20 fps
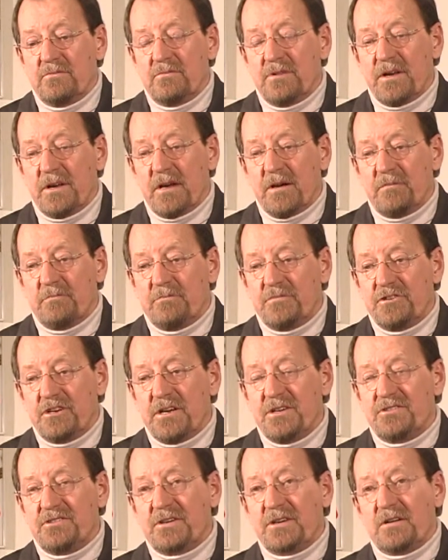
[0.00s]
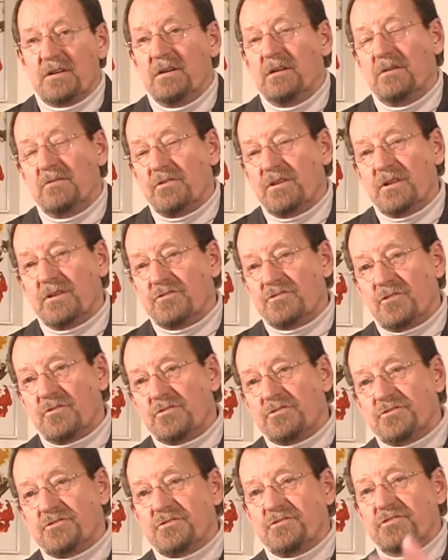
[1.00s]
when I'm chasing when the
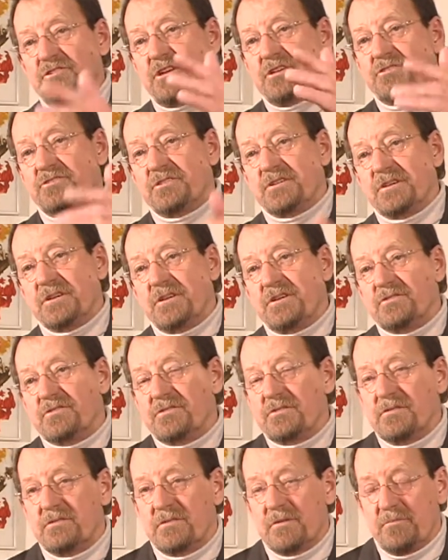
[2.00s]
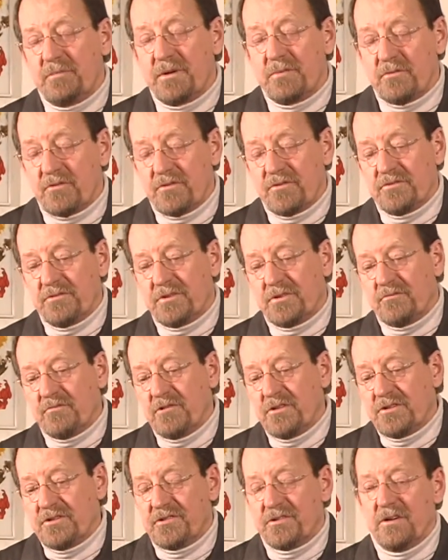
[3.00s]
soldiers are chasing the kids or uh, people through the
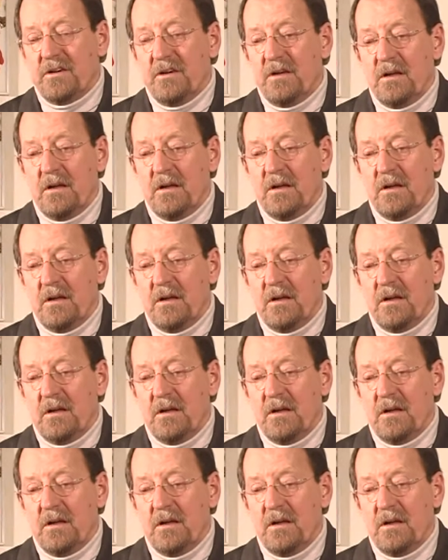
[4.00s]
woods.